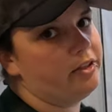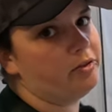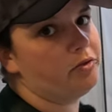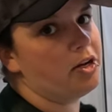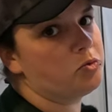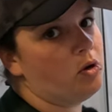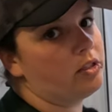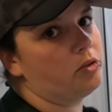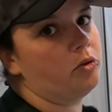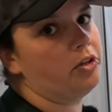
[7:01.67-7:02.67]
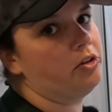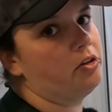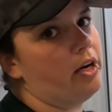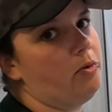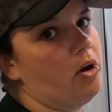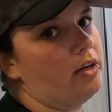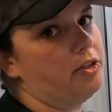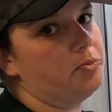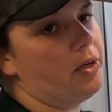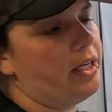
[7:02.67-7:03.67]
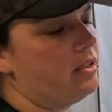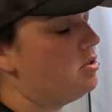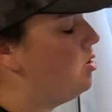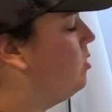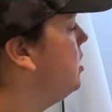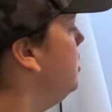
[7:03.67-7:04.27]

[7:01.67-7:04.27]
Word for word: your fresh water or your gray water space. So